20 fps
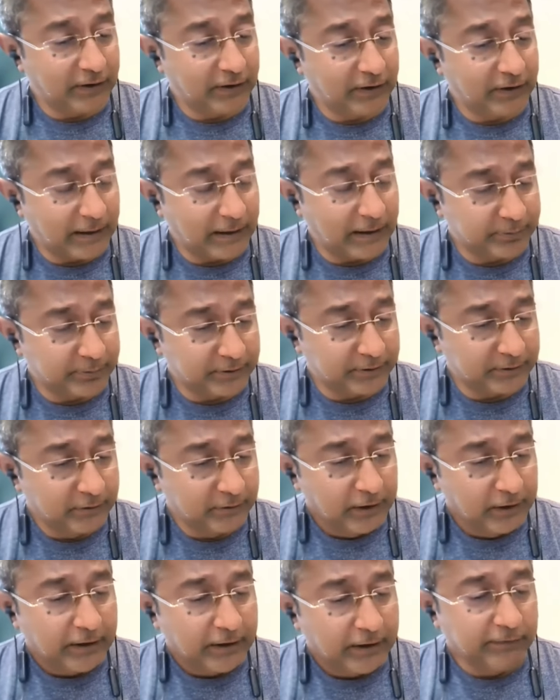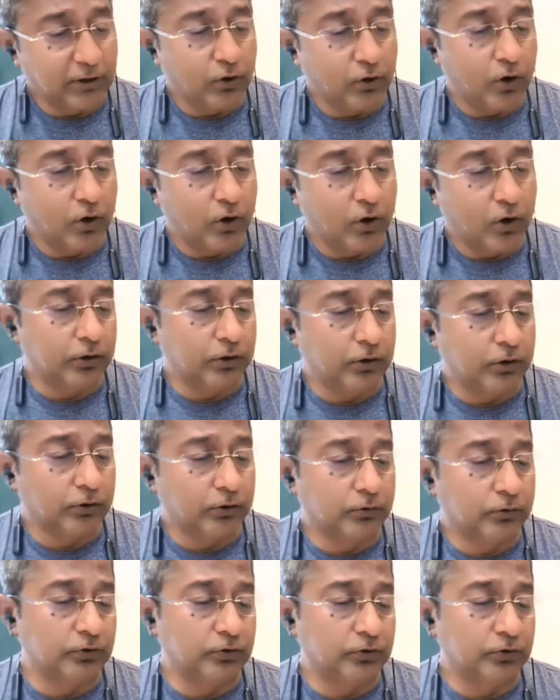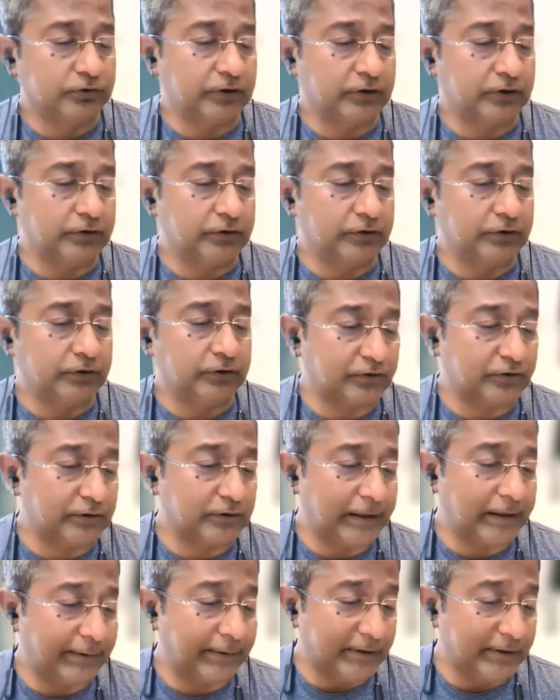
If the Lord goes and sits in the 11th house,